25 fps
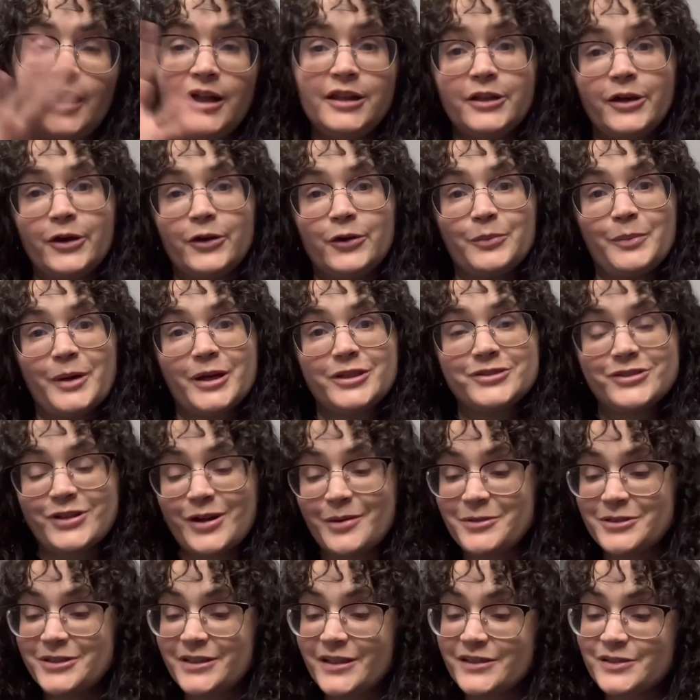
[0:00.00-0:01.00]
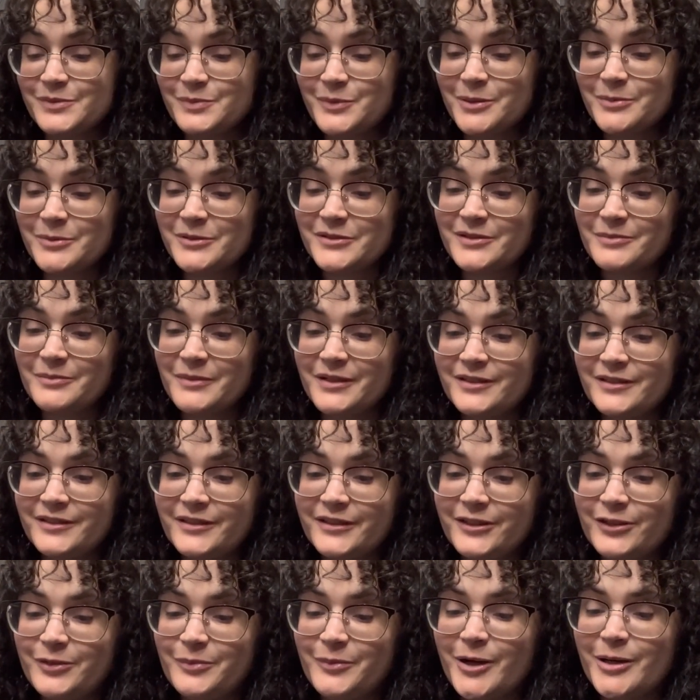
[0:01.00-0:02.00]
Hello, my traumatized babies and mentally
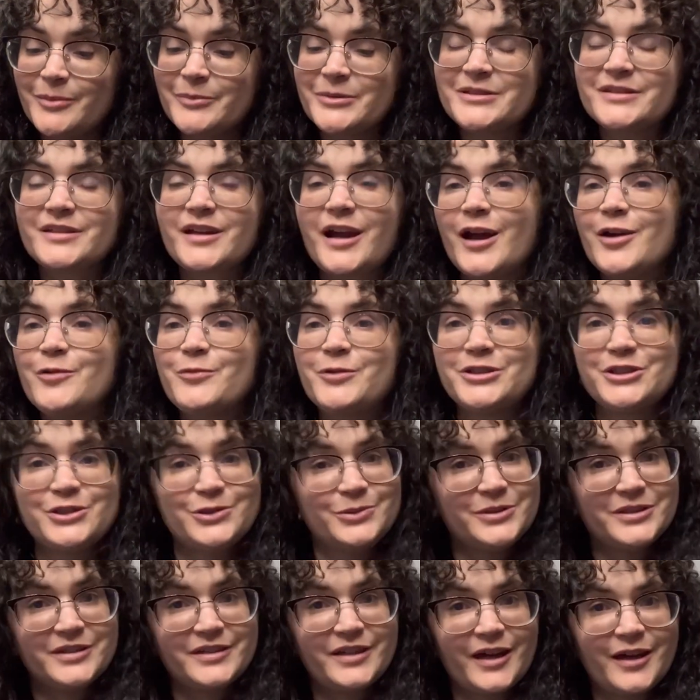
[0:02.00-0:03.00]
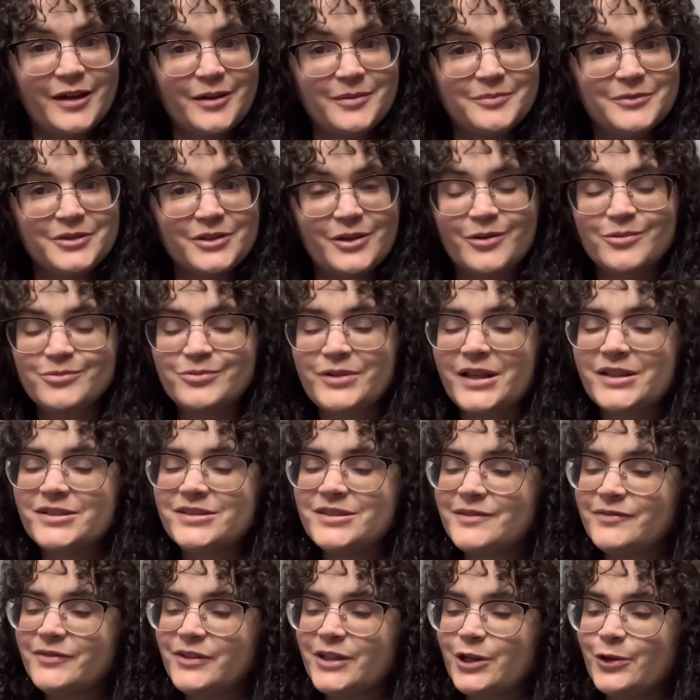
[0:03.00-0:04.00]
ill Barbies. I want to attempt a
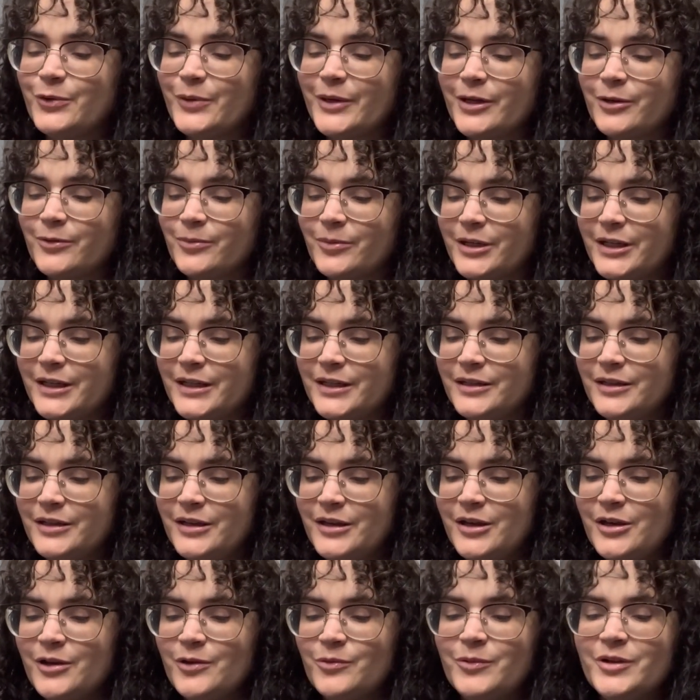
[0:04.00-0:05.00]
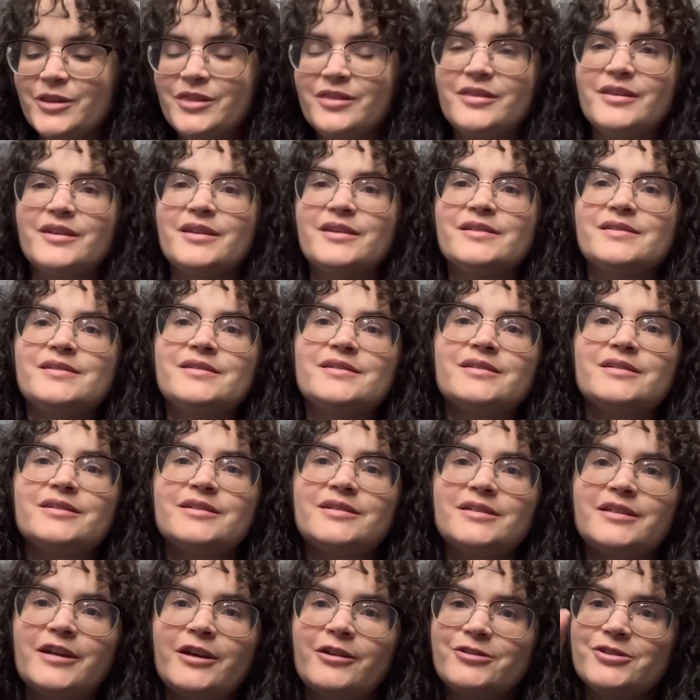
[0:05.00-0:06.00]
relatively quick read with this
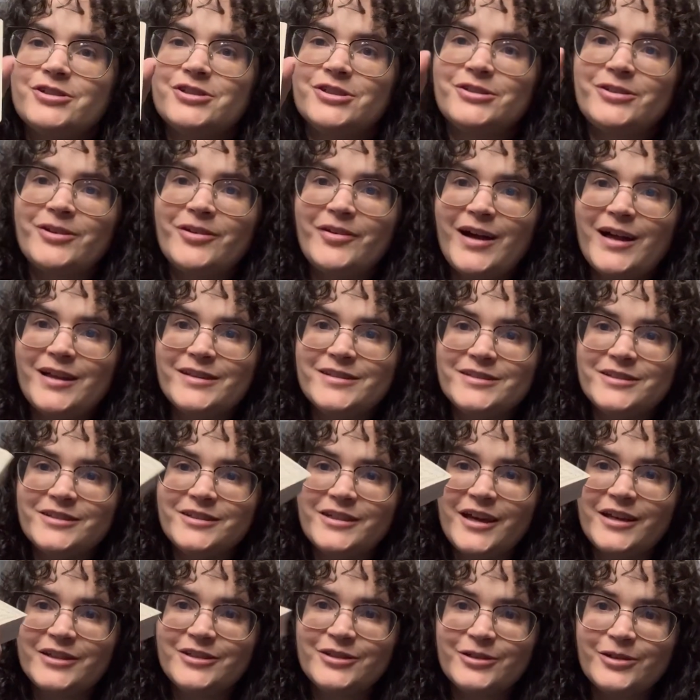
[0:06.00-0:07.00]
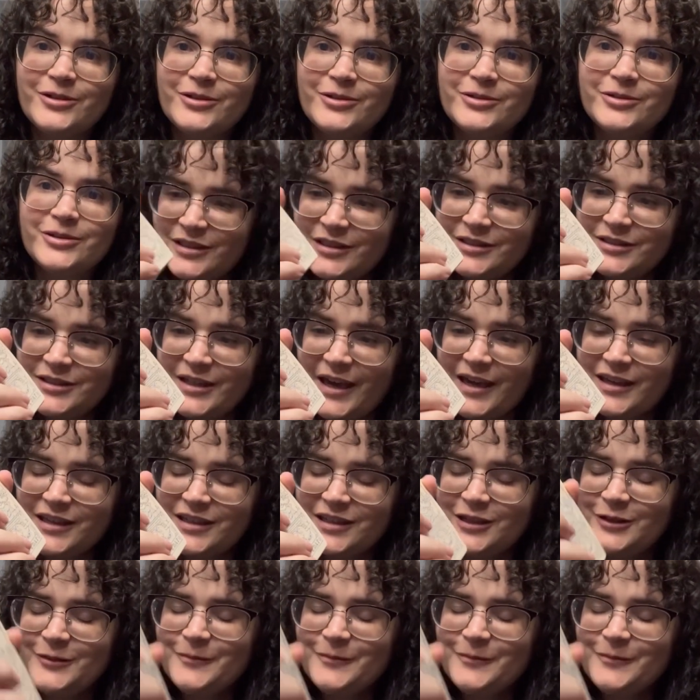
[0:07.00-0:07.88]
Tarocchino El Sedato deck.